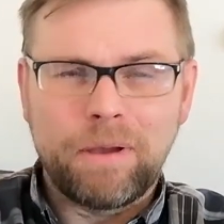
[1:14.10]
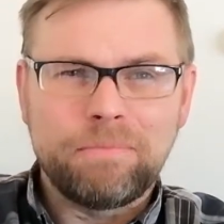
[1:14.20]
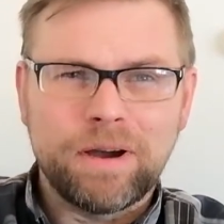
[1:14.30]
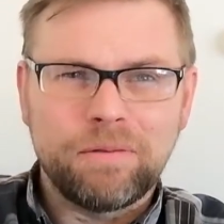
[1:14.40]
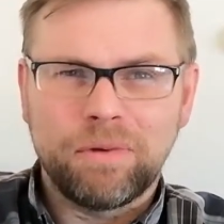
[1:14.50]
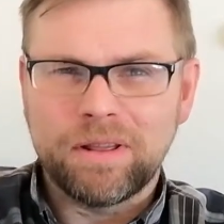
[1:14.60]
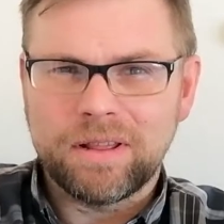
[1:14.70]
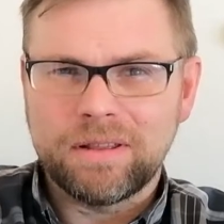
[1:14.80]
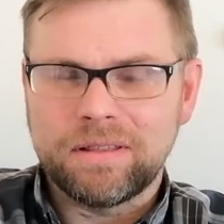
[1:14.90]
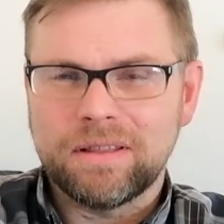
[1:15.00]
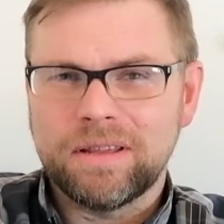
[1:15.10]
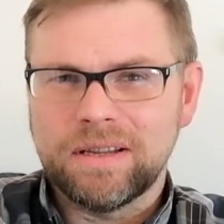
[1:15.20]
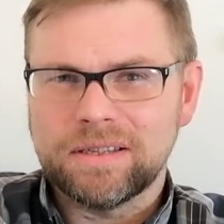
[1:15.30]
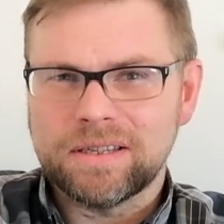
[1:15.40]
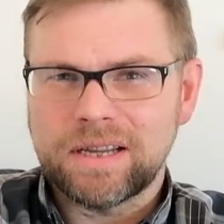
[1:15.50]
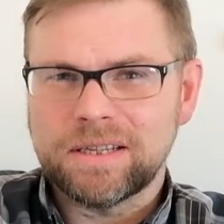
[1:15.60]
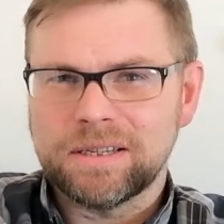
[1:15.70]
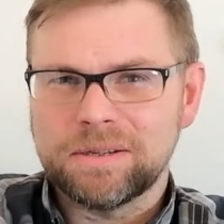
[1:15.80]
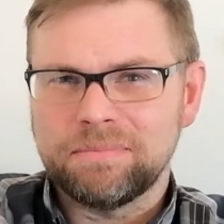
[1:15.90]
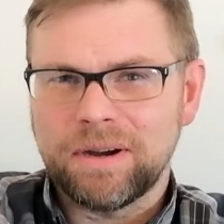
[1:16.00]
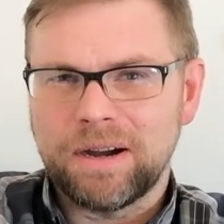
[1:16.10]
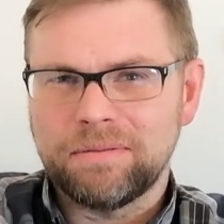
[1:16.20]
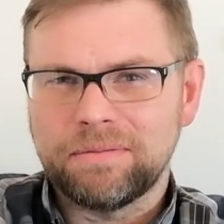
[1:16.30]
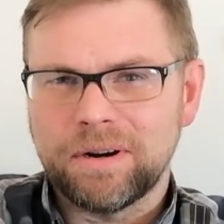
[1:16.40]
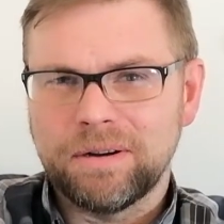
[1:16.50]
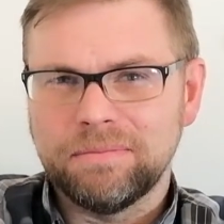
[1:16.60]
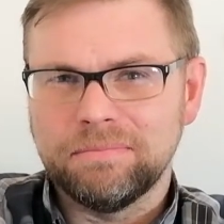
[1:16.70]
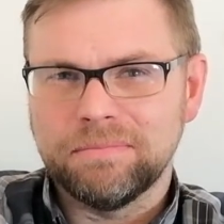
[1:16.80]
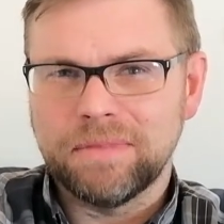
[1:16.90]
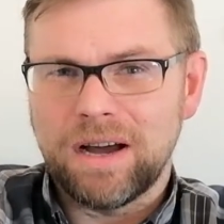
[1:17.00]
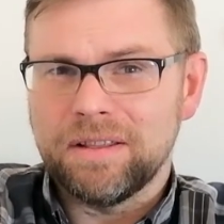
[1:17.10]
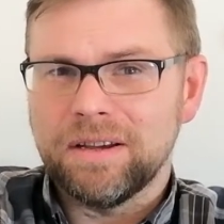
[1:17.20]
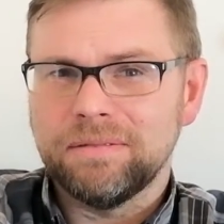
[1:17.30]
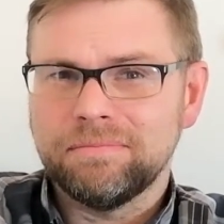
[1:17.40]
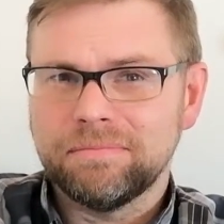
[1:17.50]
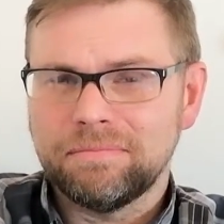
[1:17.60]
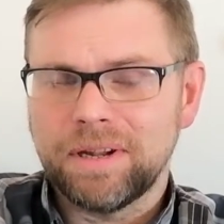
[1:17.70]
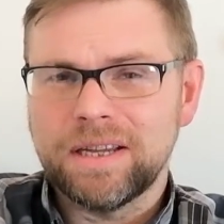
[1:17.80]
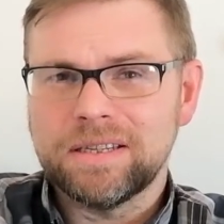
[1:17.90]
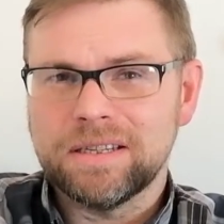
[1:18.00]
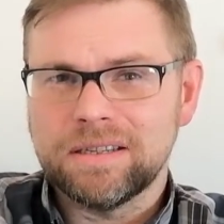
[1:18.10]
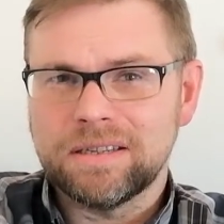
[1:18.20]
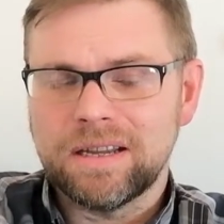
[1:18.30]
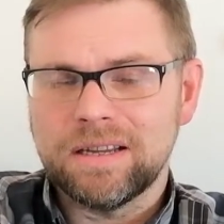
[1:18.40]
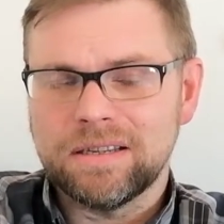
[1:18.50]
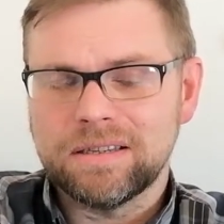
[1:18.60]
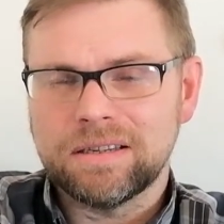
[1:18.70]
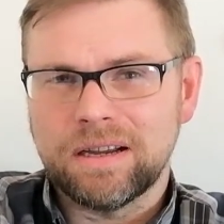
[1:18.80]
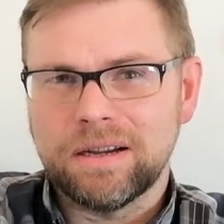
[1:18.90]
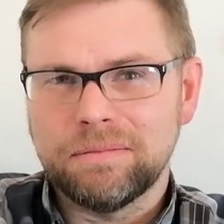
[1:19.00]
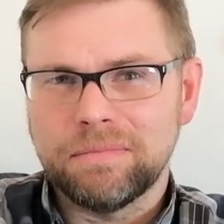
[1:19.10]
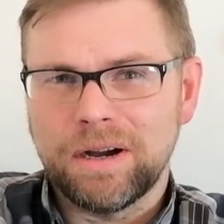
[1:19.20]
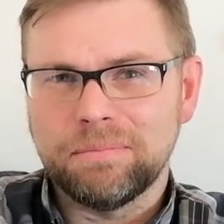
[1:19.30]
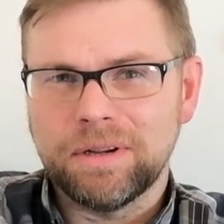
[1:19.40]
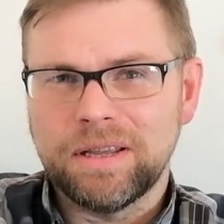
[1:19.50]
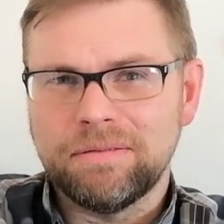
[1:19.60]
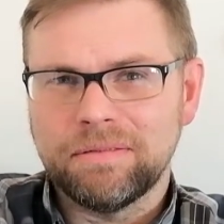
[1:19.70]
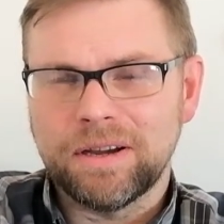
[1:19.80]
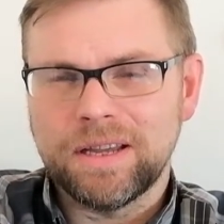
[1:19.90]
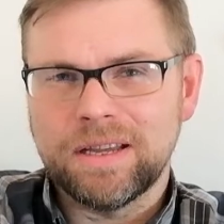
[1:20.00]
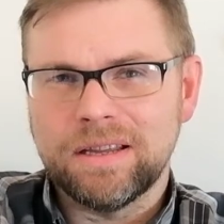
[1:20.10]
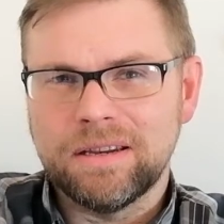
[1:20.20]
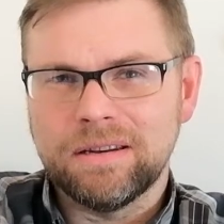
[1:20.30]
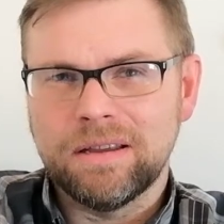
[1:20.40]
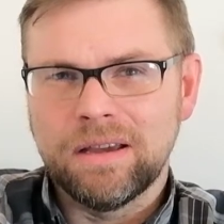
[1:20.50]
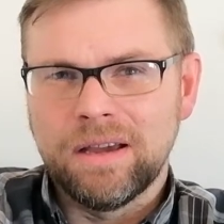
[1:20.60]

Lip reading: But one of the things that sets us apart from other places is our belief in